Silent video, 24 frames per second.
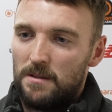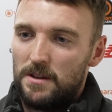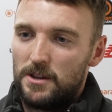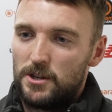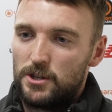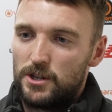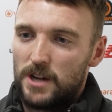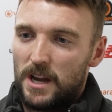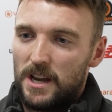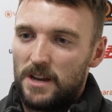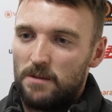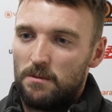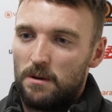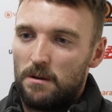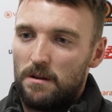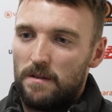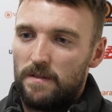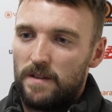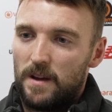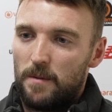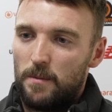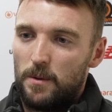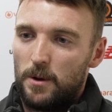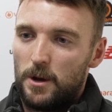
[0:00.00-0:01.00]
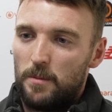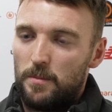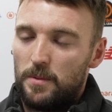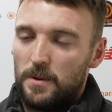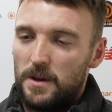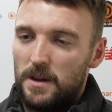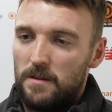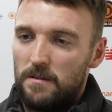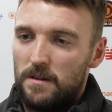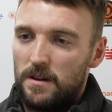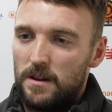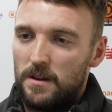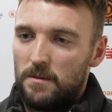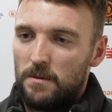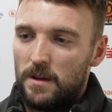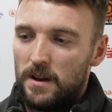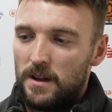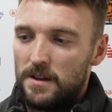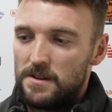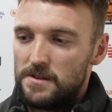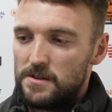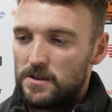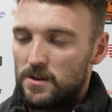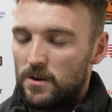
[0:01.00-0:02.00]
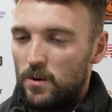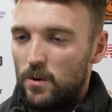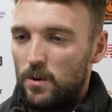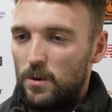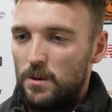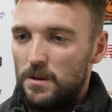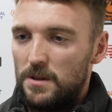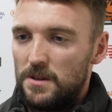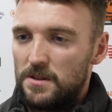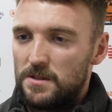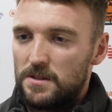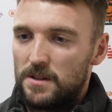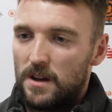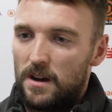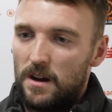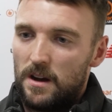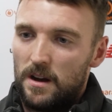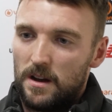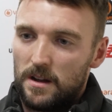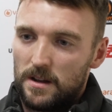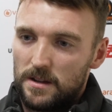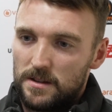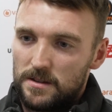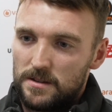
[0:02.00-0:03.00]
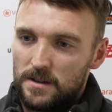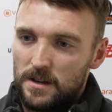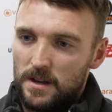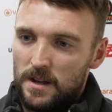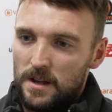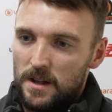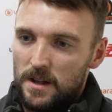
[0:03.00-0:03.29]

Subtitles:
this January, February period, when it's cold, it's dark, it's